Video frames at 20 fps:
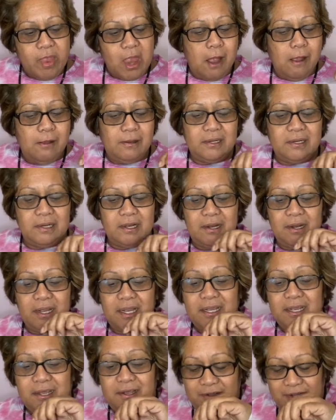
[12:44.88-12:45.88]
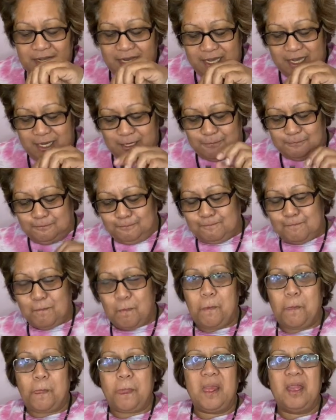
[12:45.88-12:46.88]
And I like how they
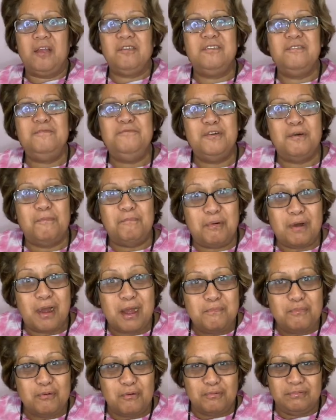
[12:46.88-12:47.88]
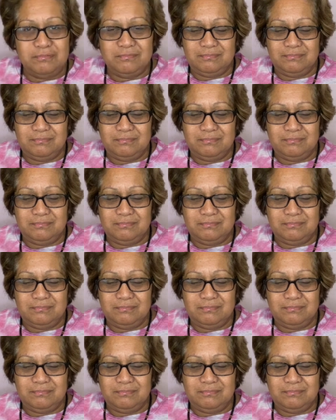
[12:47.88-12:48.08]
give you a Bible